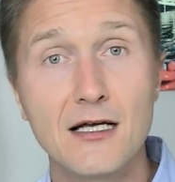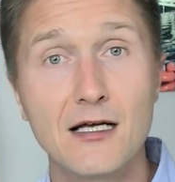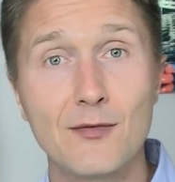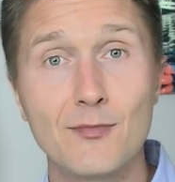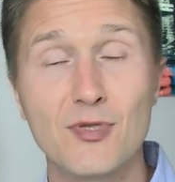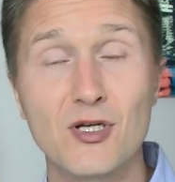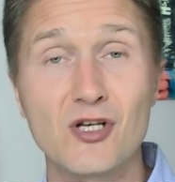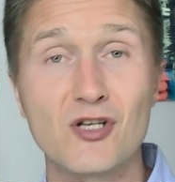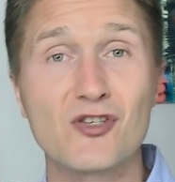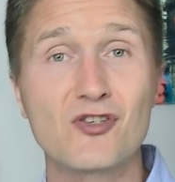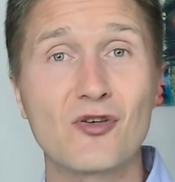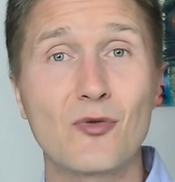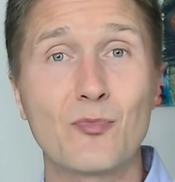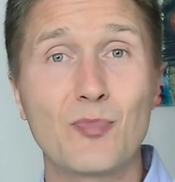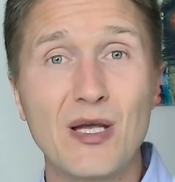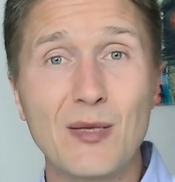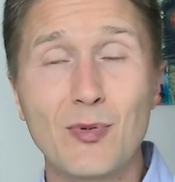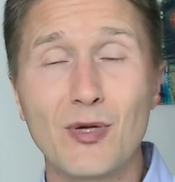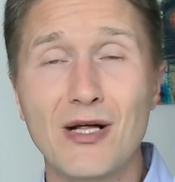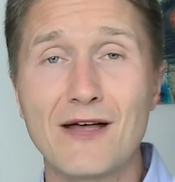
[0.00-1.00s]
Because
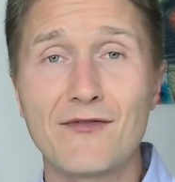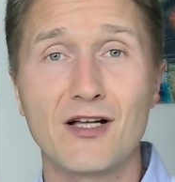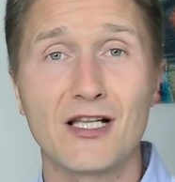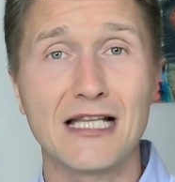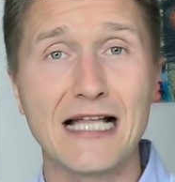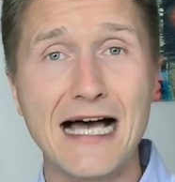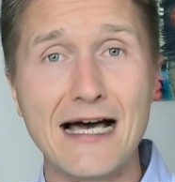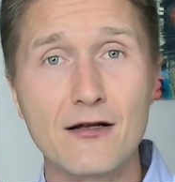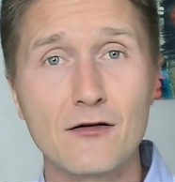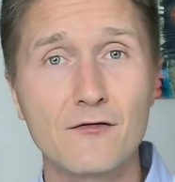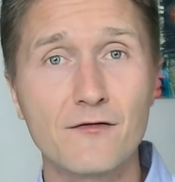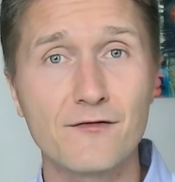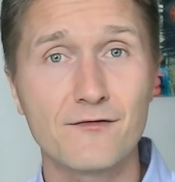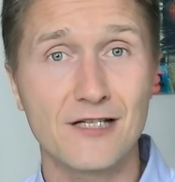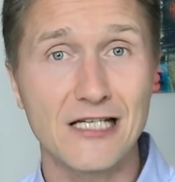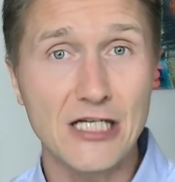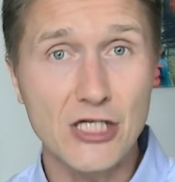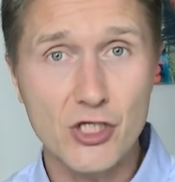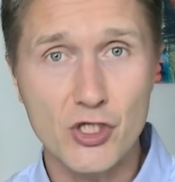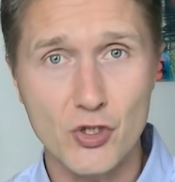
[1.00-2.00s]
people have a lot of
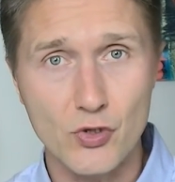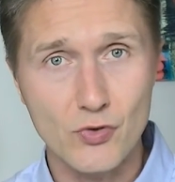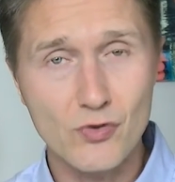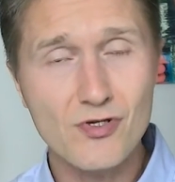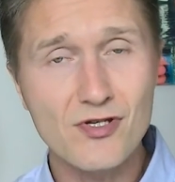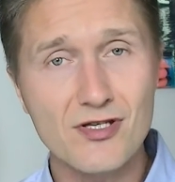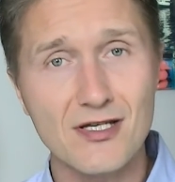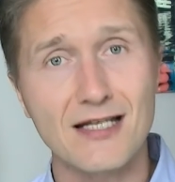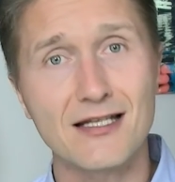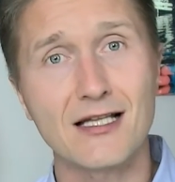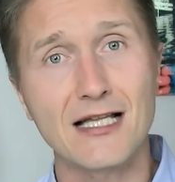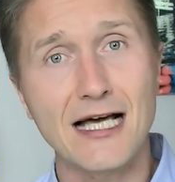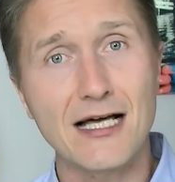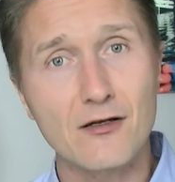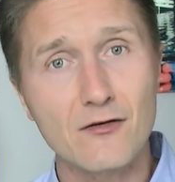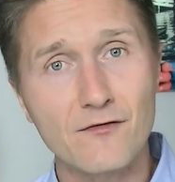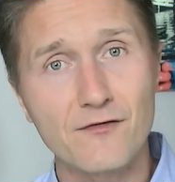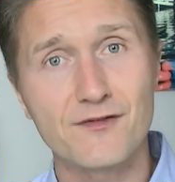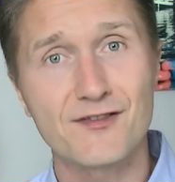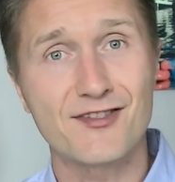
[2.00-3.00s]
issues and a lot
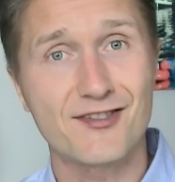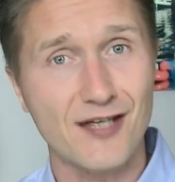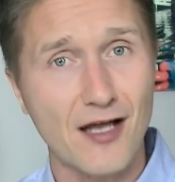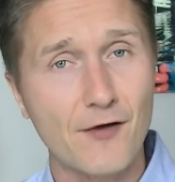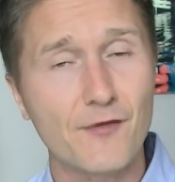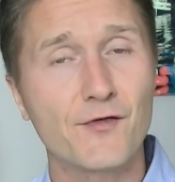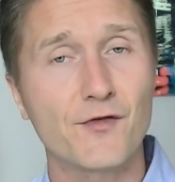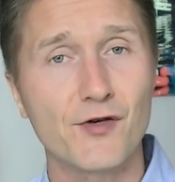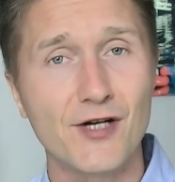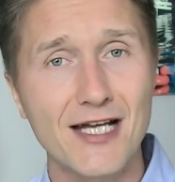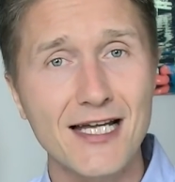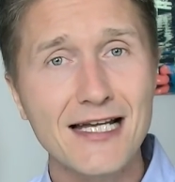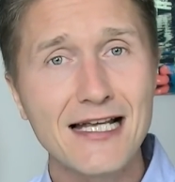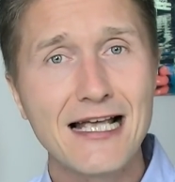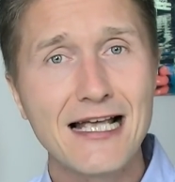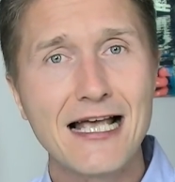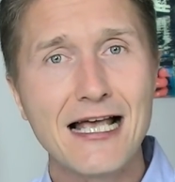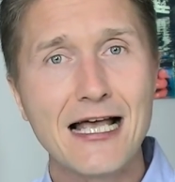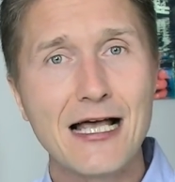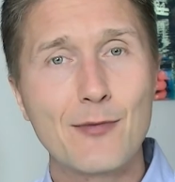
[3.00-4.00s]
of suffering,
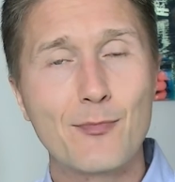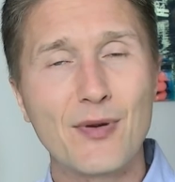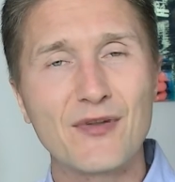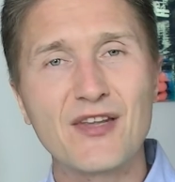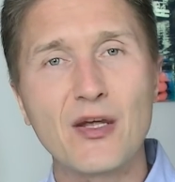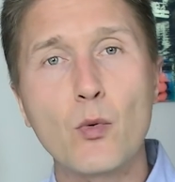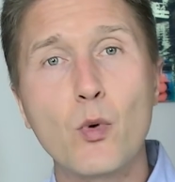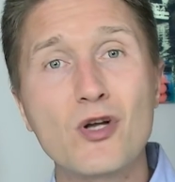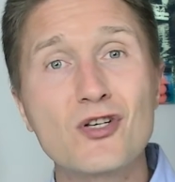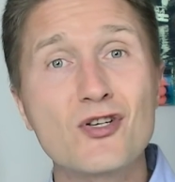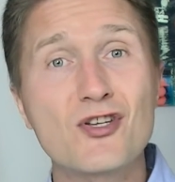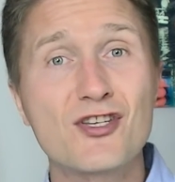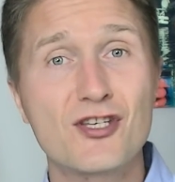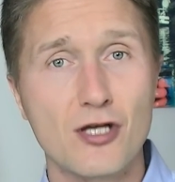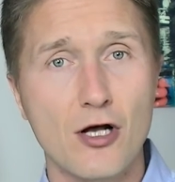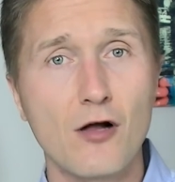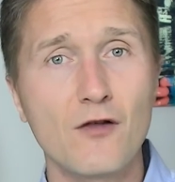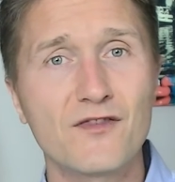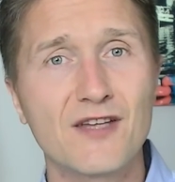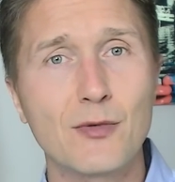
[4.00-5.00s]
but they want to
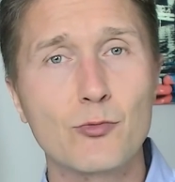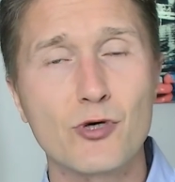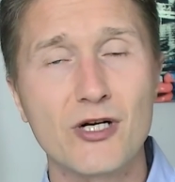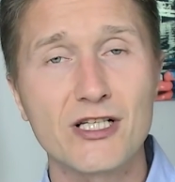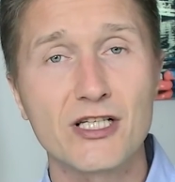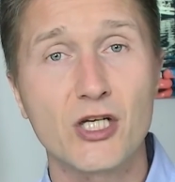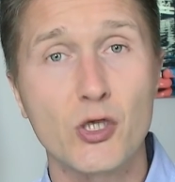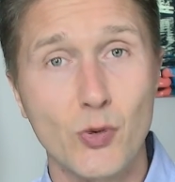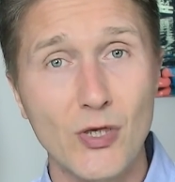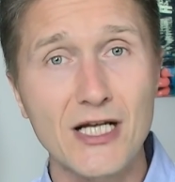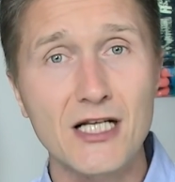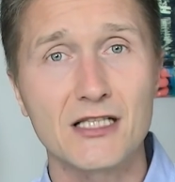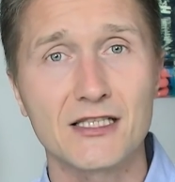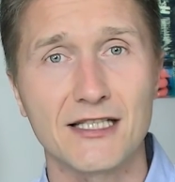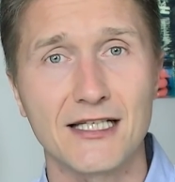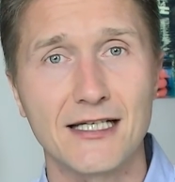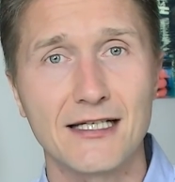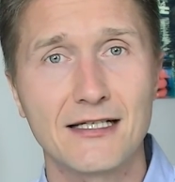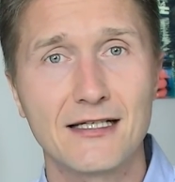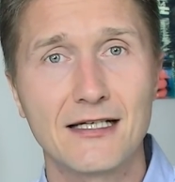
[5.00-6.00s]
solve them really quickly.